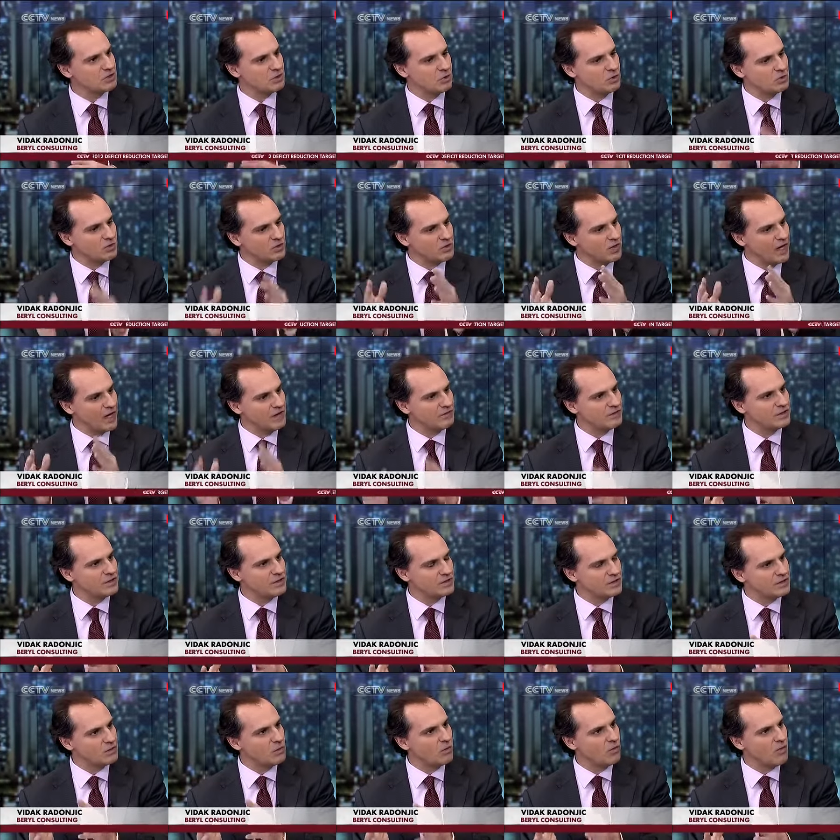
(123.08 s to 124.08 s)
who
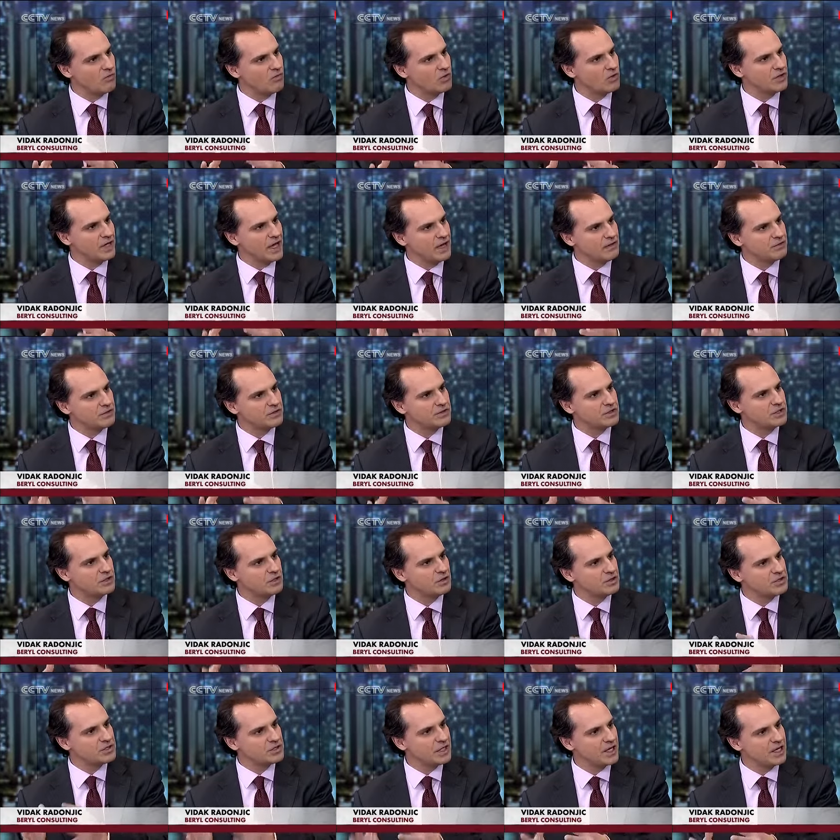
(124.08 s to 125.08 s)
want everything
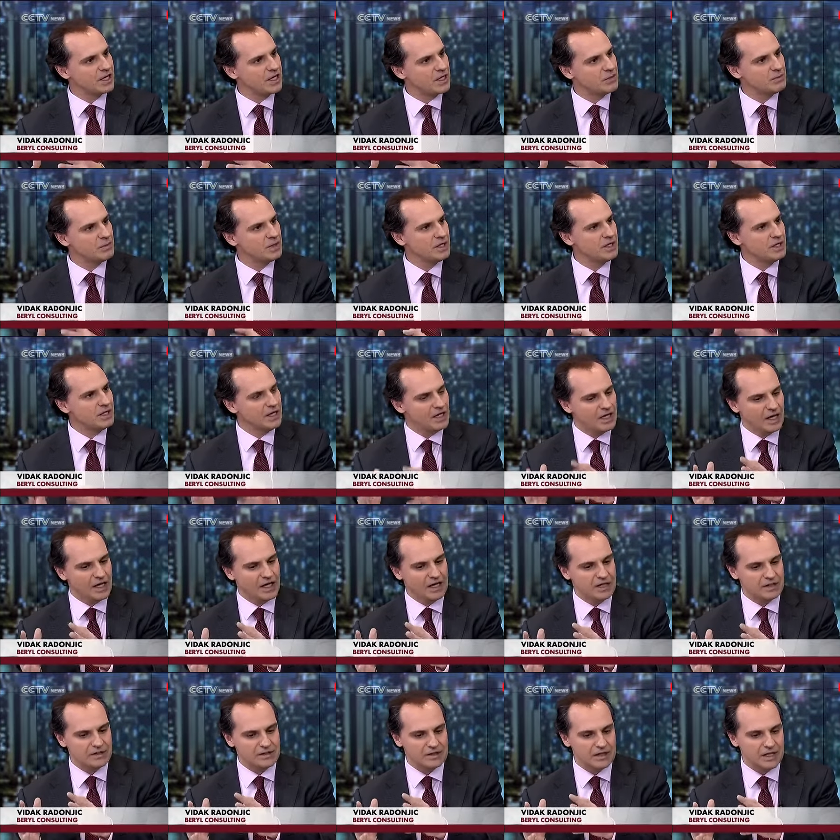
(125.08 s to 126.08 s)
on time,
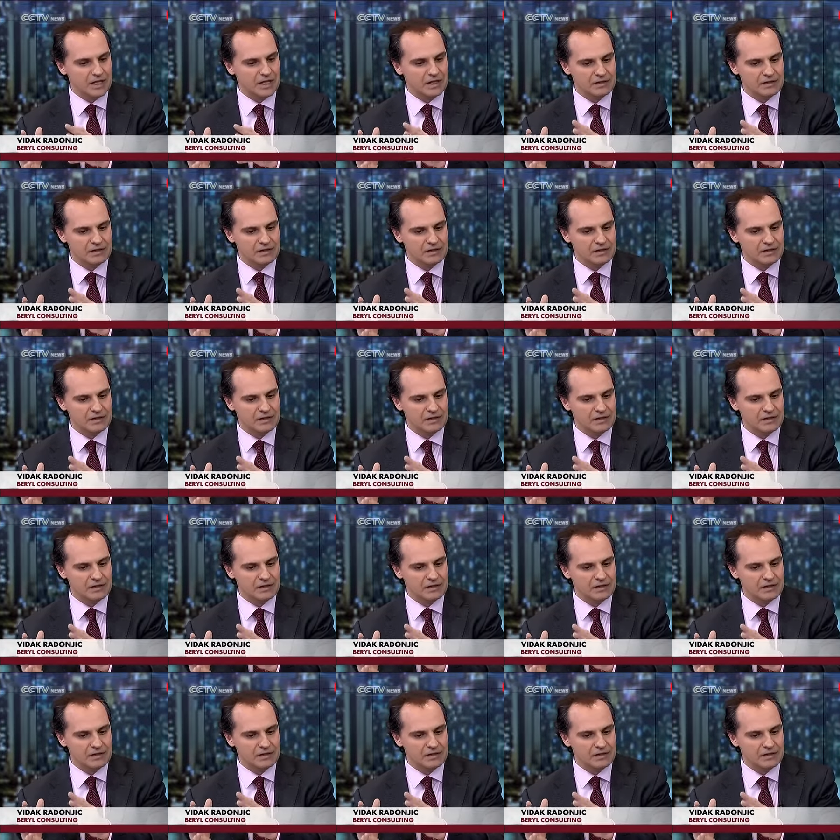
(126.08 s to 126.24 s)
and